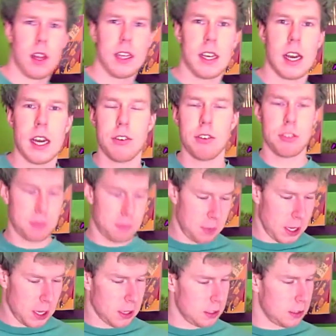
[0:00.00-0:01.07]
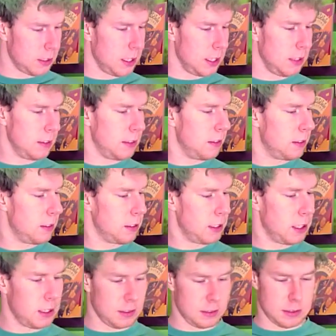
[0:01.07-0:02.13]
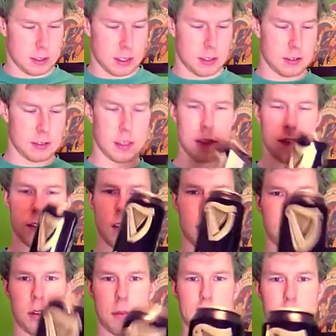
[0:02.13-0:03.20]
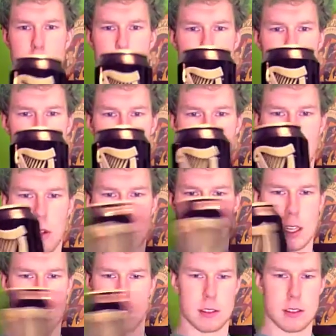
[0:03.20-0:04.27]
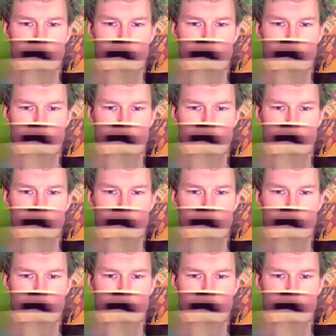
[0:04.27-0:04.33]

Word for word: like Irish beer, Guinness, Guinness, Guinness, Guinness, the only beer with a ball in it.